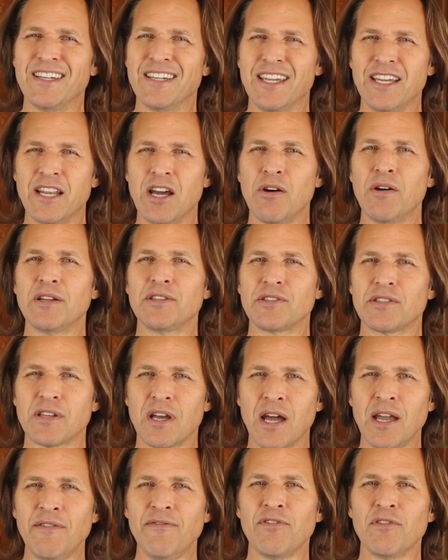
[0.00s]
you know, it's
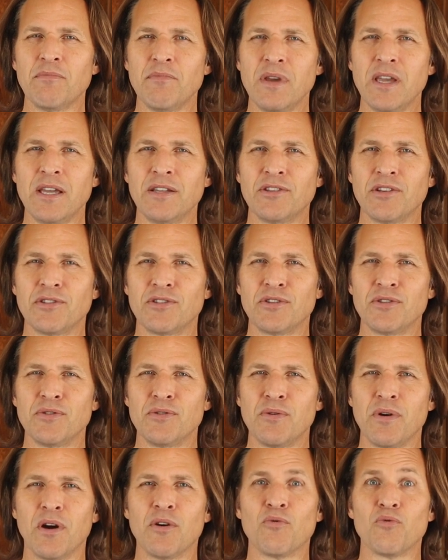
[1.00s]
time for me to
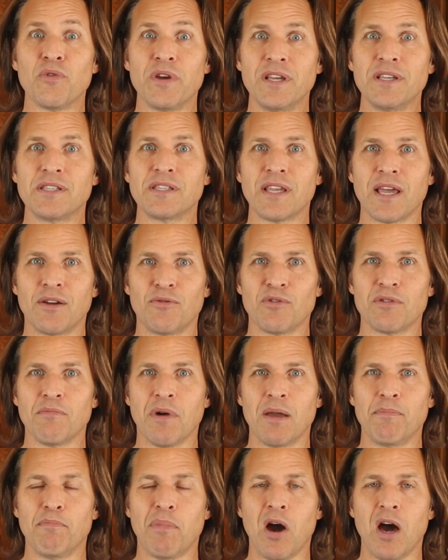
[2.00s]
do a reset with
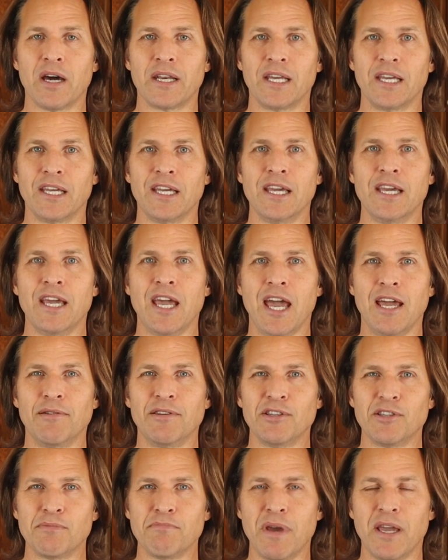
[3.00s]
my body and
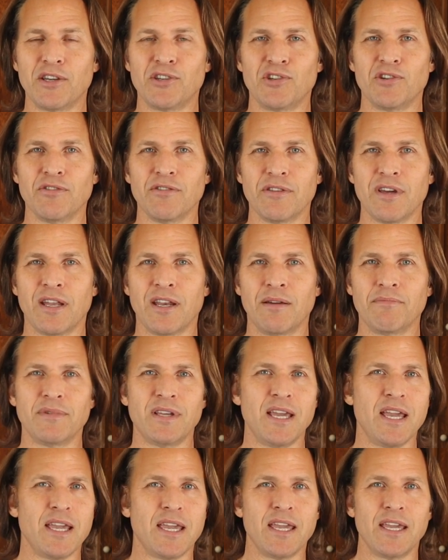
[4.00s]
just make sure that I'm
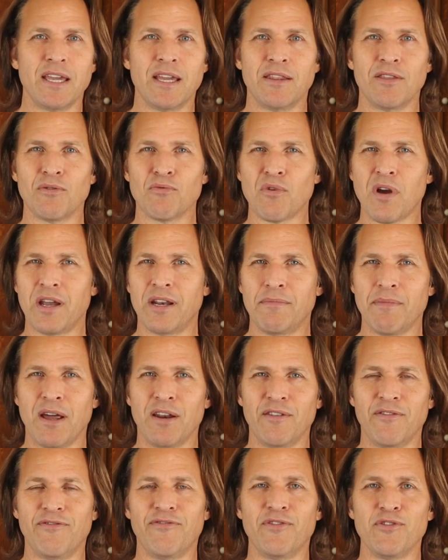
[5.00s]
taking in the right
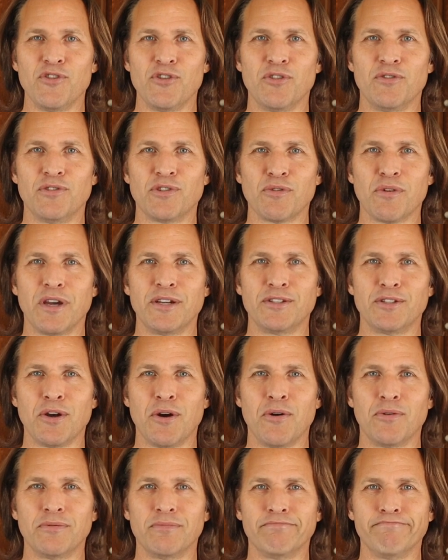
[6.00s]
amount of food so I
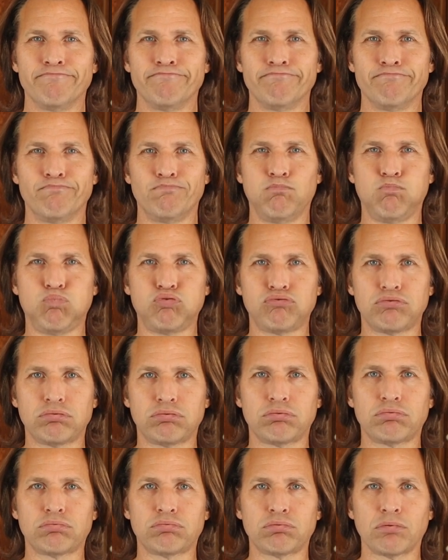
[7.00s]
don't
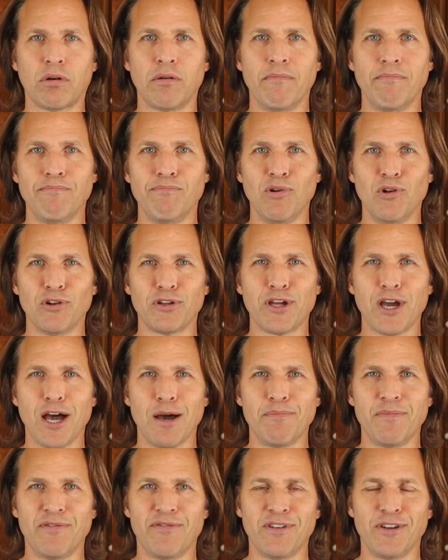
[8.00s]
bulk
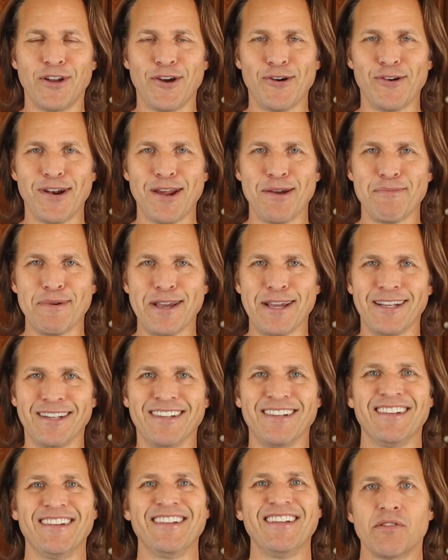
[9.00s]
up, if you know what I mean.
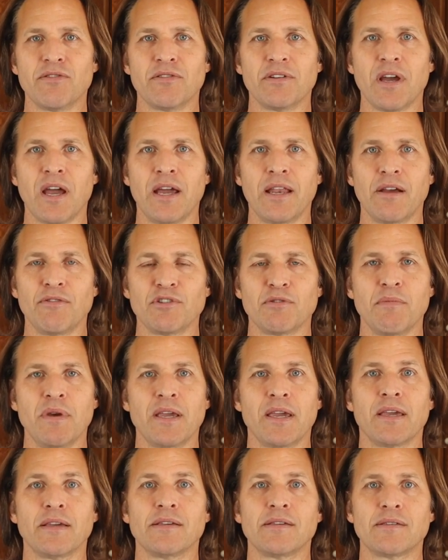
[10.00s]
The other night I was making